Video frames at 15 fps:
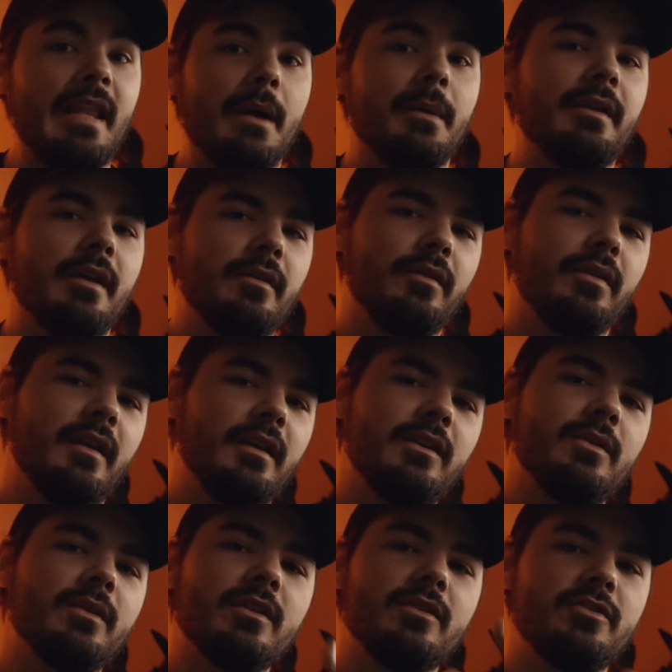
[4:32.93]
Now, another thing
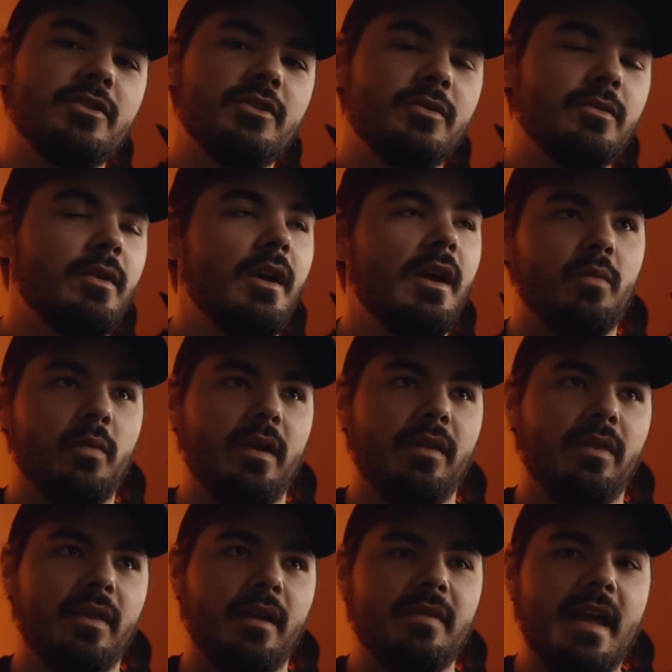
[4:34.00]
you can do
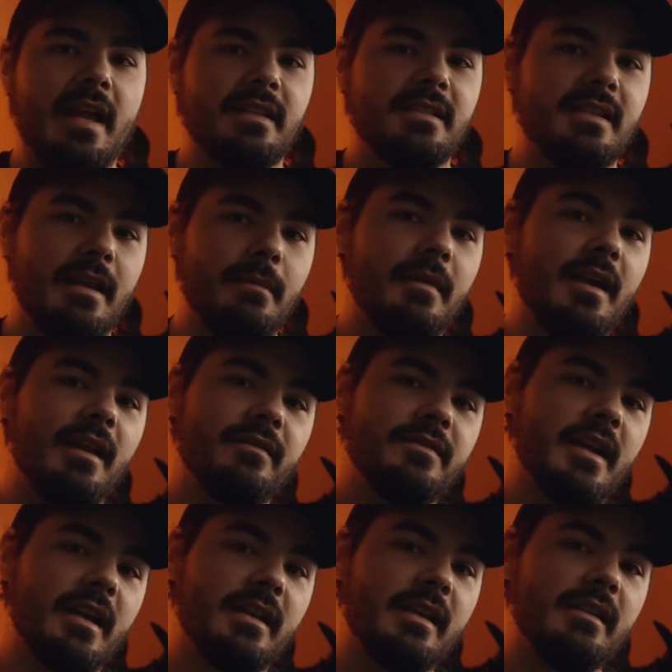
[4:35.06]
with that same kind of
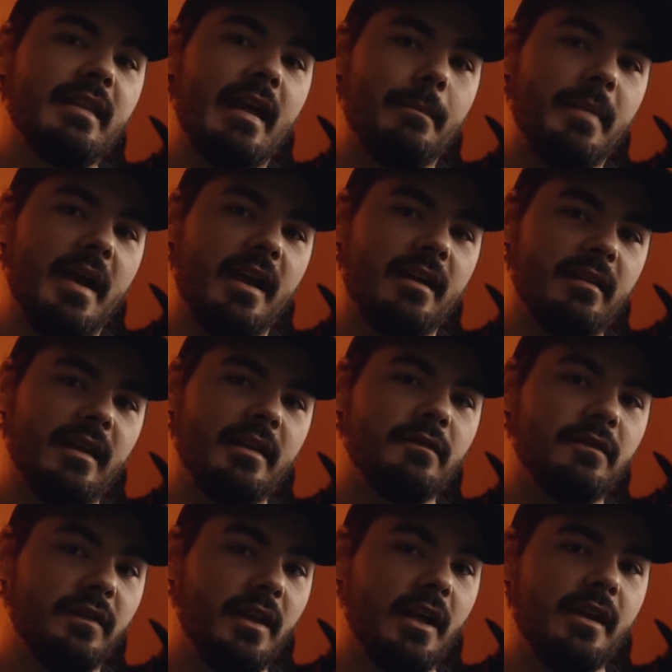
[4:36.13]
technique, that backlight
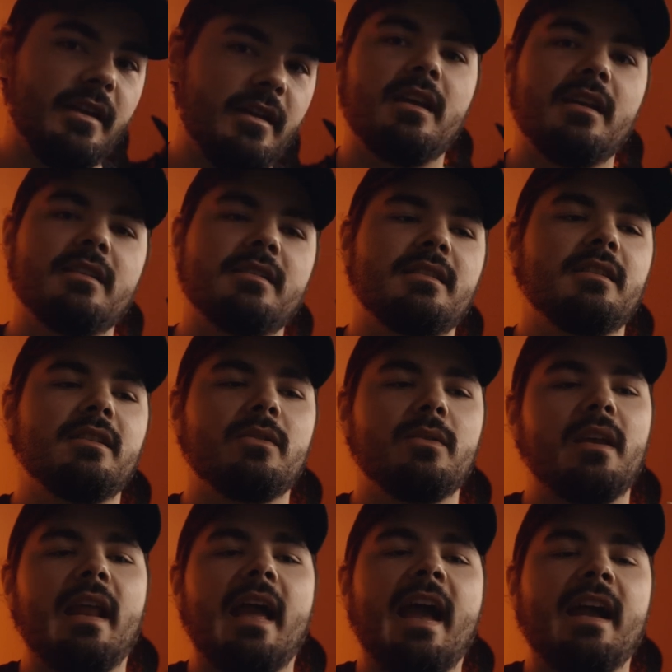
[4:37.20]
flood, is you
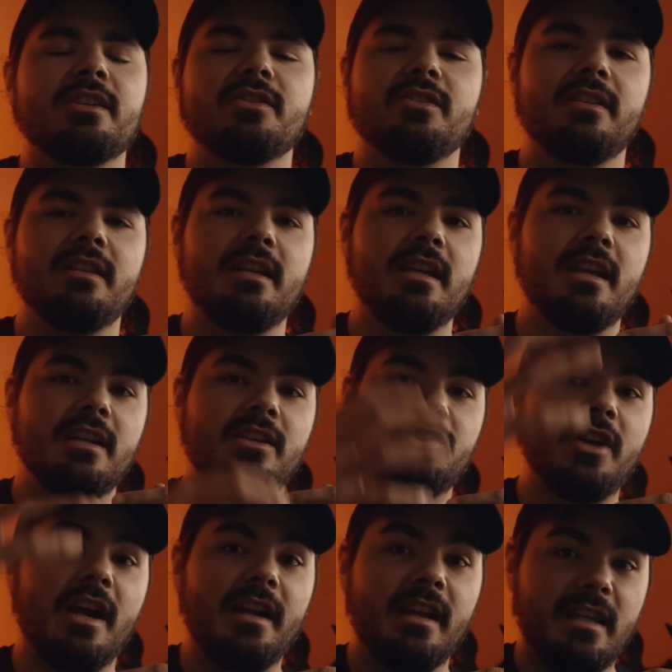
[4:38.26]
can actually
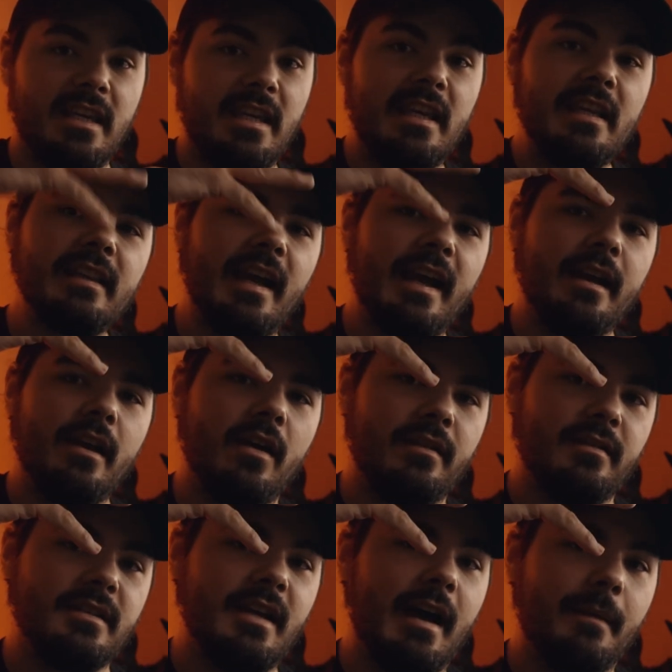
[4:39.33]
shine a key light
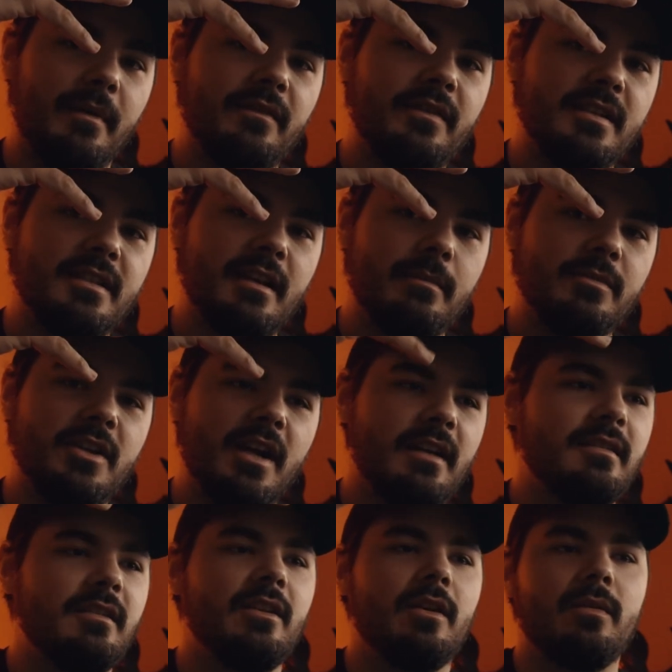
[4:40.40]
on top of the
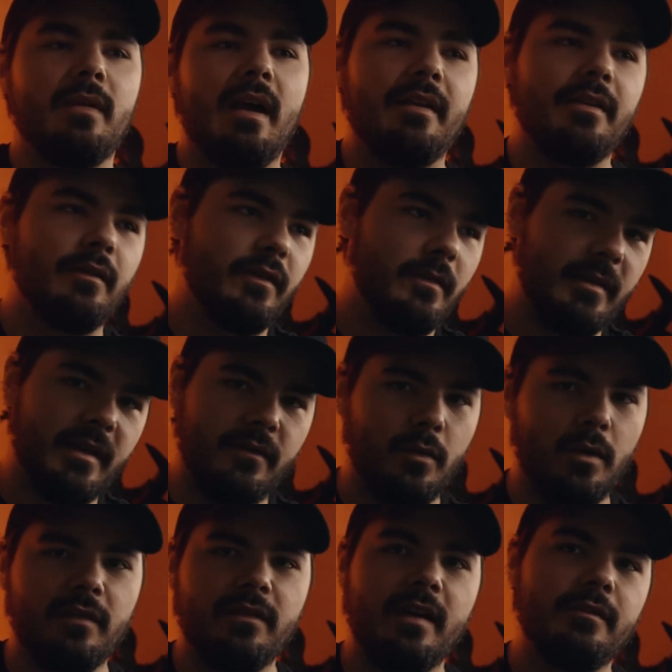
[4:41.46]
subject, either from like a
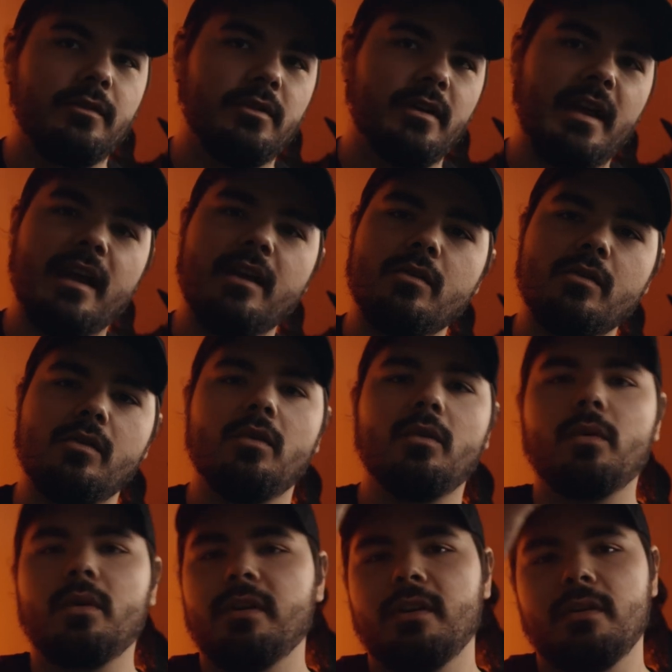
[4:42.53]
45-degree angle
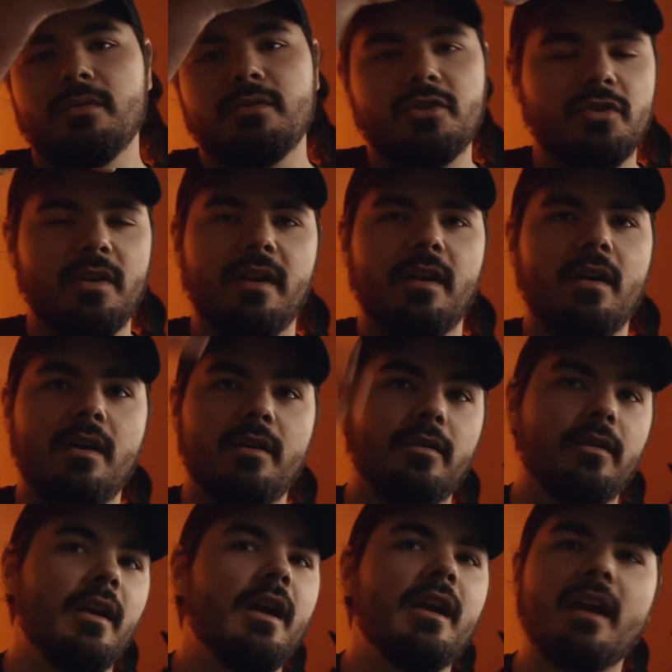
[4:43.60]
or, straight on,
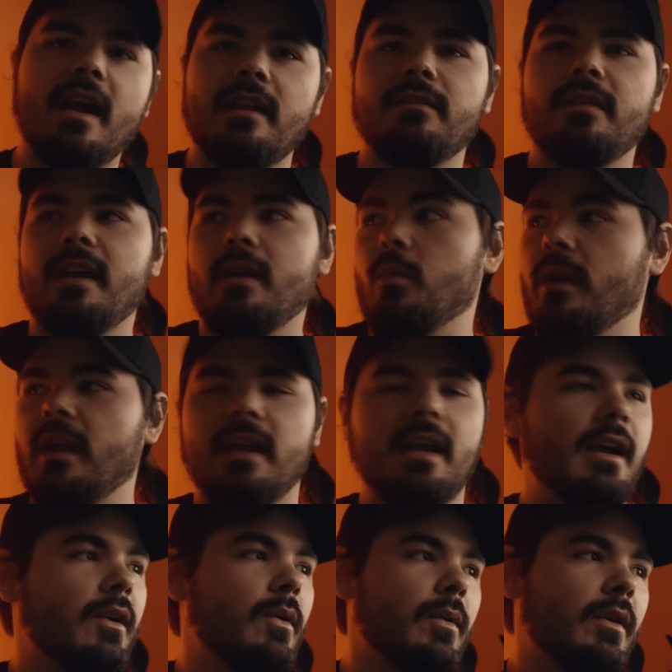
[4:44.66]
or kind of like what I
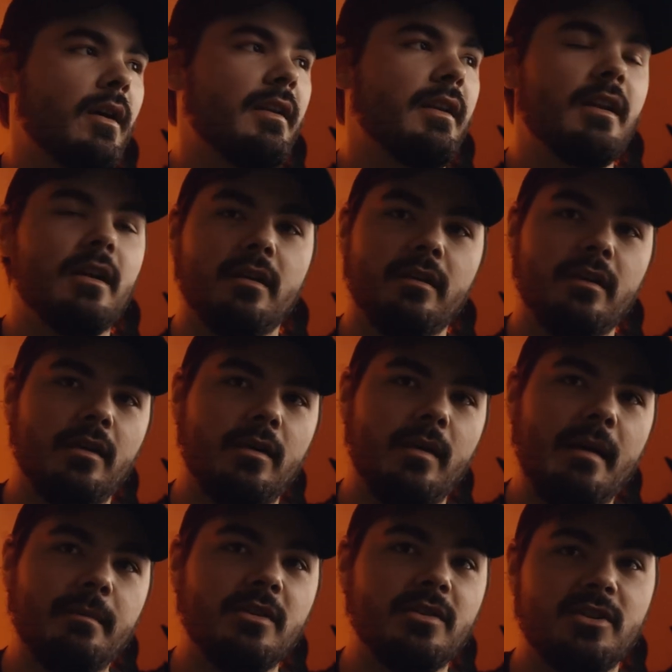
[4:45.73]
got going on here.
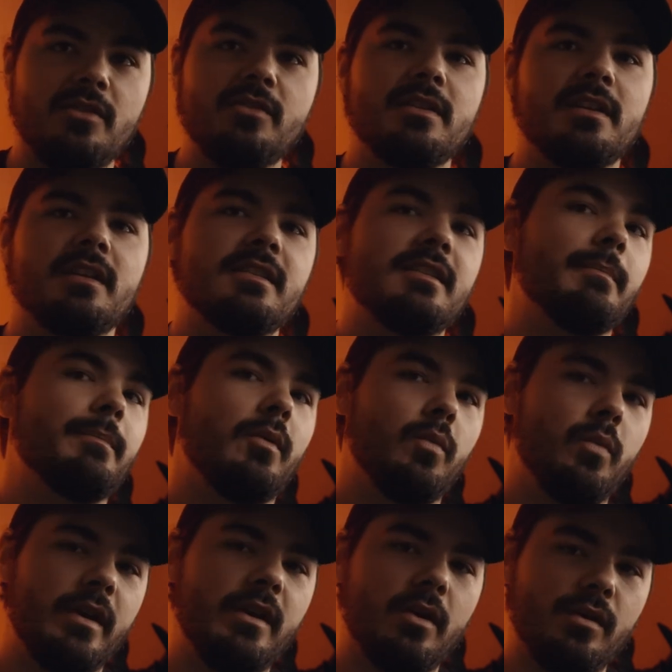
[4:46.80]
I'm just using a simple
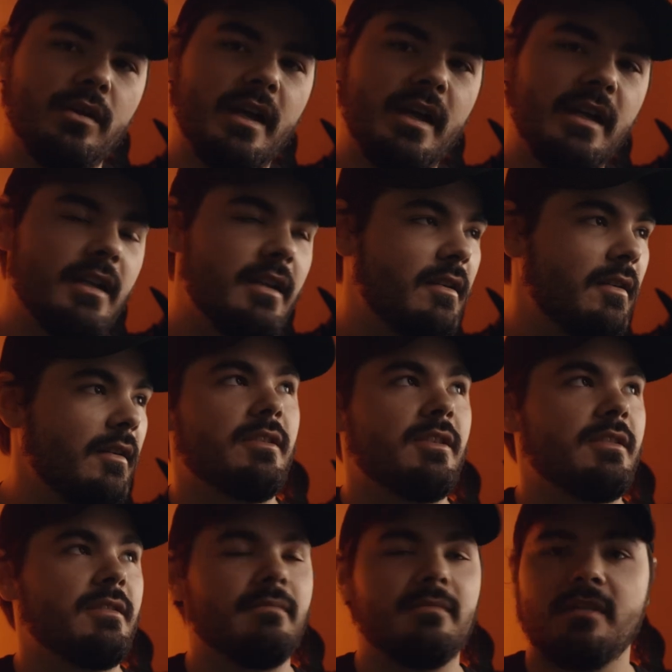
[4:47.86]
window light here.
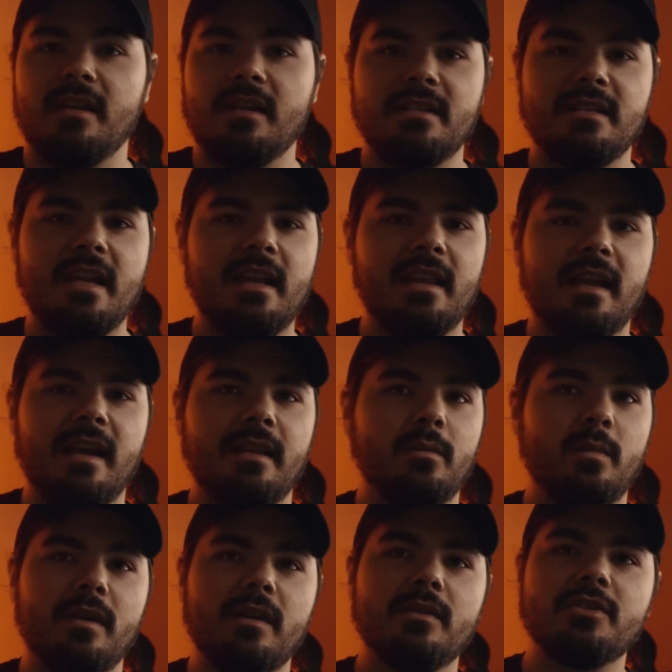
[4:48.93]
Just it's daylight,
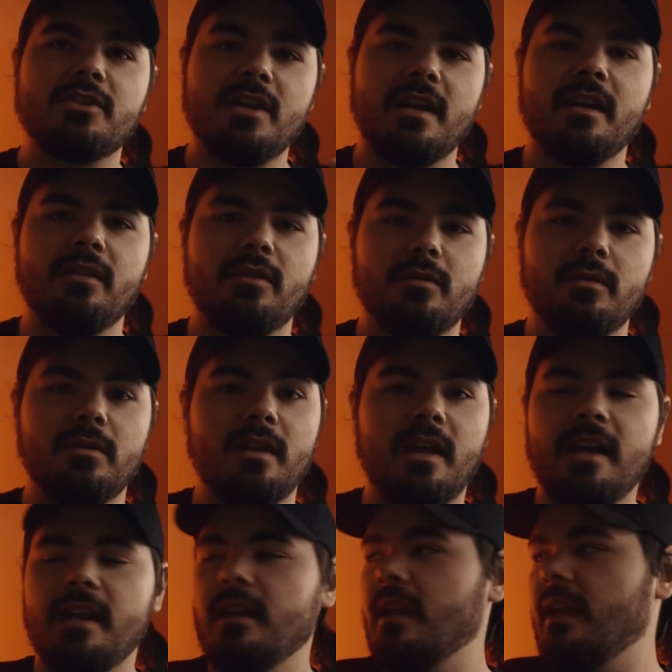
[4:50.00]
windows shining through
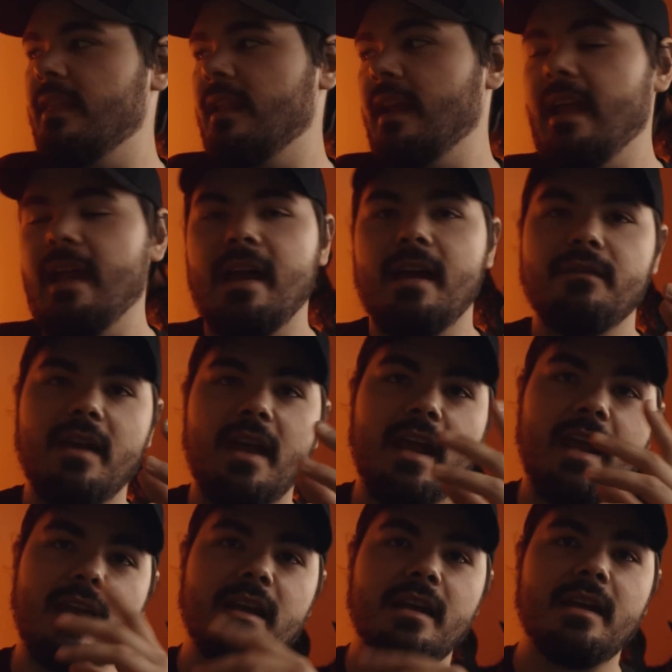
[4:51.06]
light, and then I have
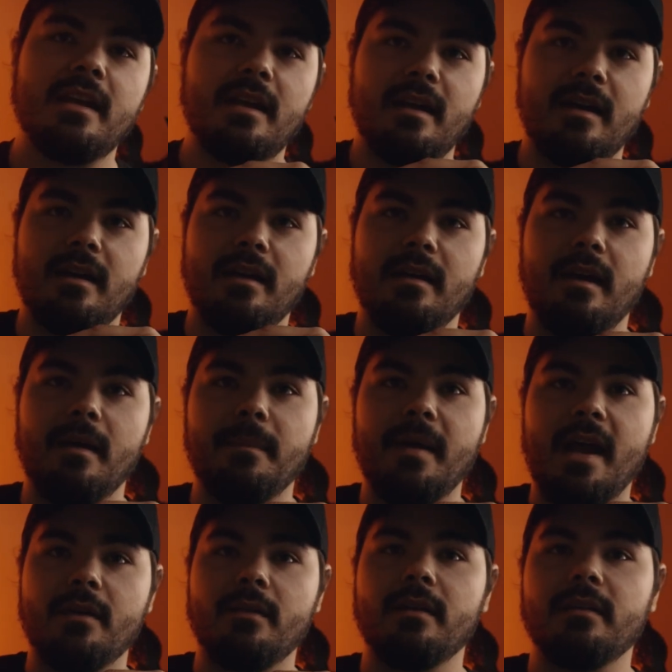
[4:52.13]
a
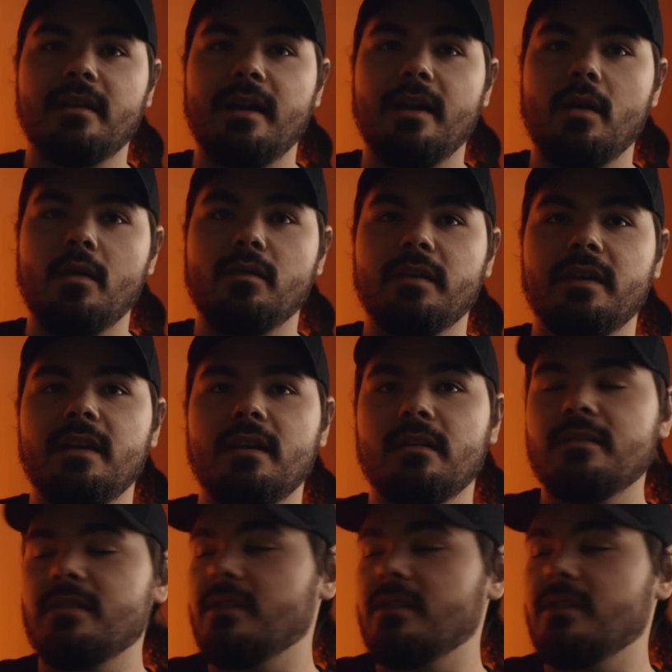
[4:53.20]
background light over here